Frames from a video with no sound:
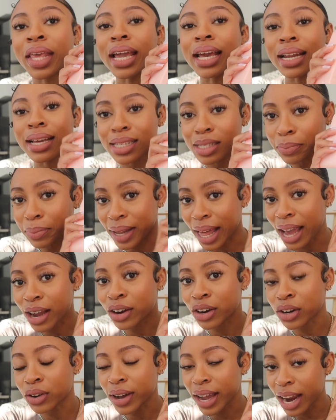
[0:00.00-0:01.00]
It is
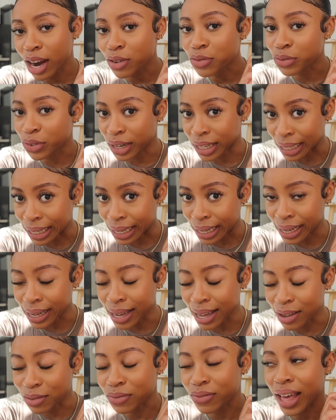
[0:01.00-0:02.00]
black girl hair friendly.
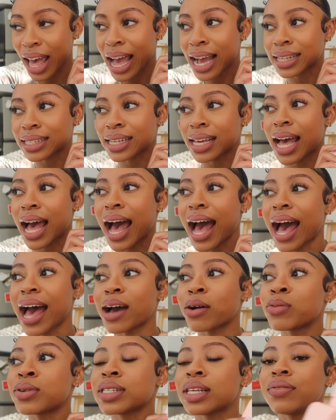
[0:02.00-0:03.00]
In fact,
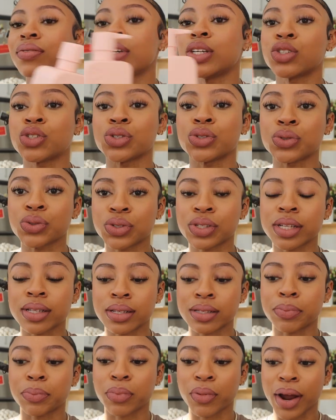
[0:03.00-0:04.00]
I was even introduced to
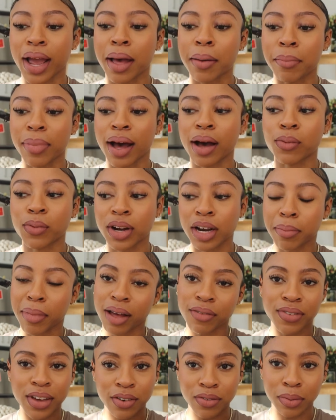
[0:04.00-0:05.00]
this brand by one of
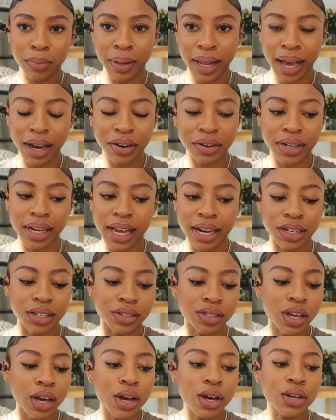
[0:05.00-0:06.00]
my favorite black
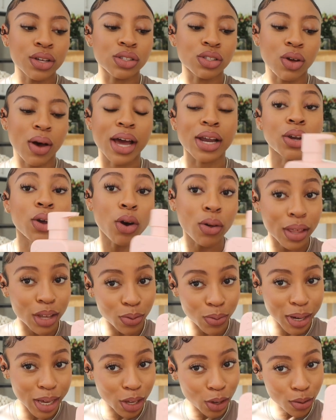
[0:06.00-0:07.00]
creators, so I know
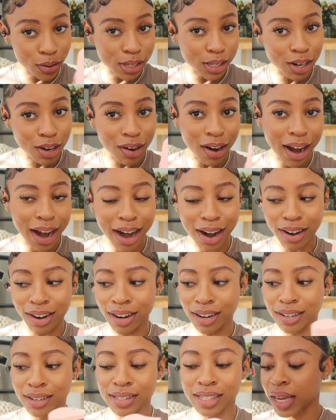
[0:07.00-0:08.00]
that we can use it on our hair,
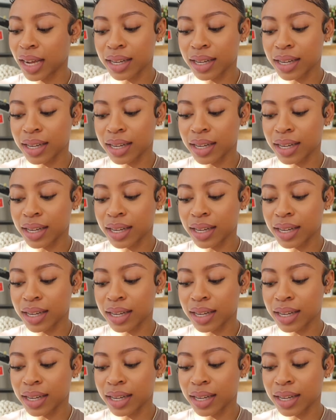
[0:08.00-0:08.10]
girls.